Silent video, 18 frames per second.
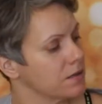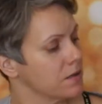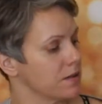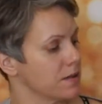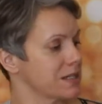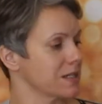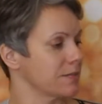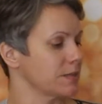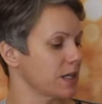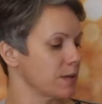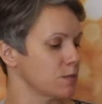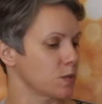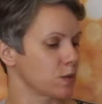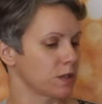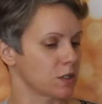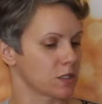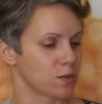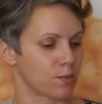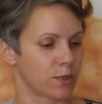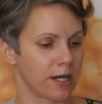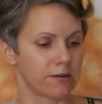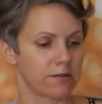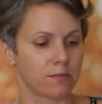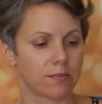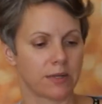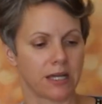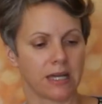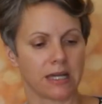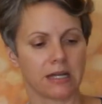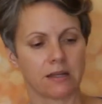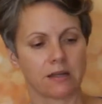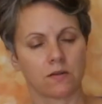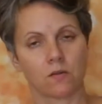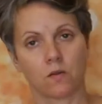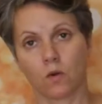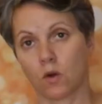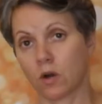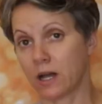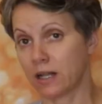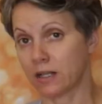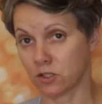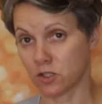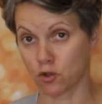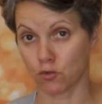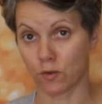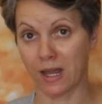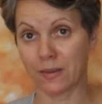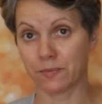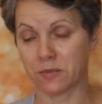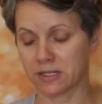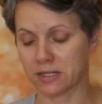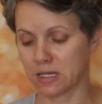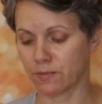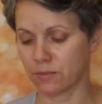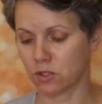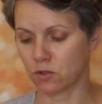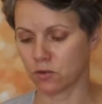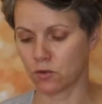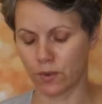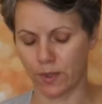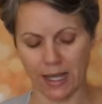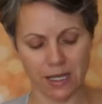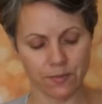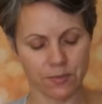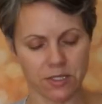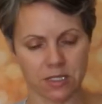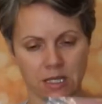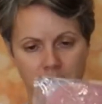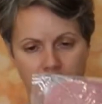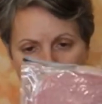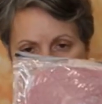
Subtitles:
and sometimes with the sprouted bread, or I'll just wrap these up and do wraps.